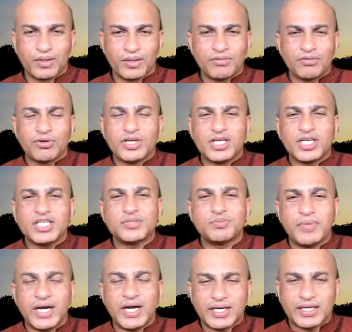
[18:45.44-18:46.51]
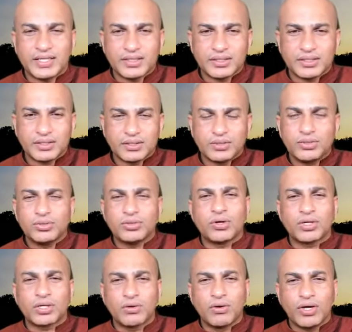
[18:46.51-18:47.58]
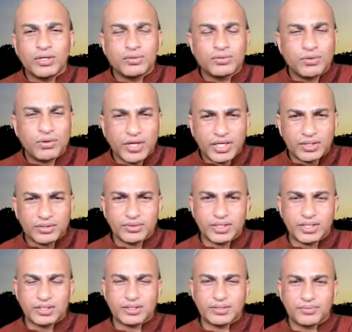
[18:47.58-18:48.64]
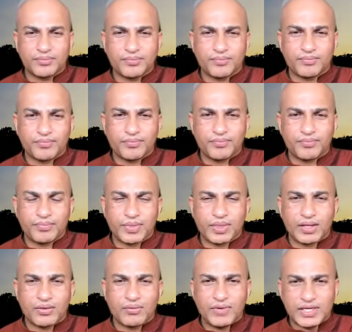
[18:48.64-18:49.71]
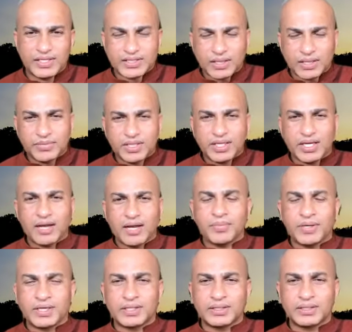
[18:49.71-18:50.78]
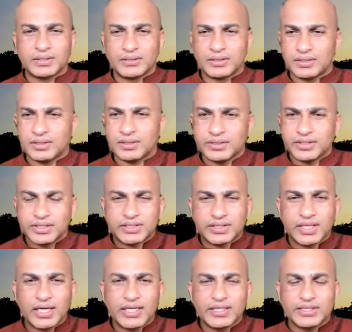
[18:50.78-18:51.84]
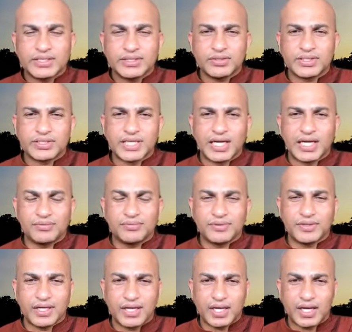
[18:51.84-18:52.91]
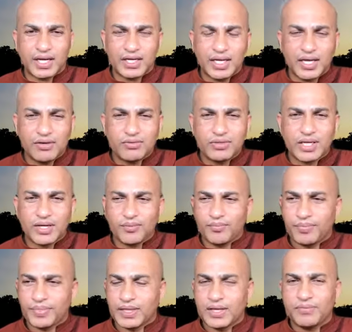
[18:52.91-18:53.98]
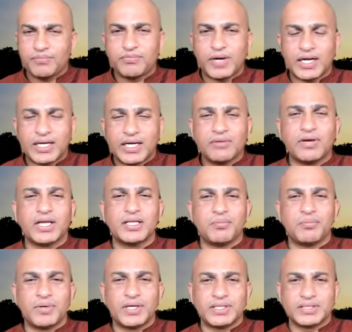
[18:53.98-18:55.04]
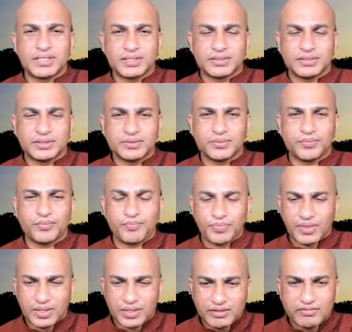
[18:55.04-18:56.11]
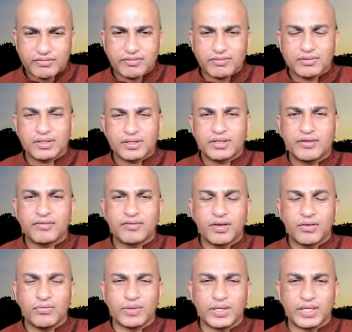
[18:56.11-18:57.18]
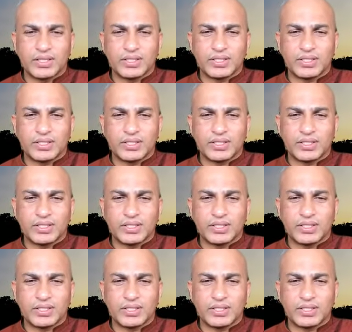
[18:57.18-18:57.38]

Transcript: So it is better you're not going to go into it. When something happens, just release yourself and give the, if whatever other person, just give it.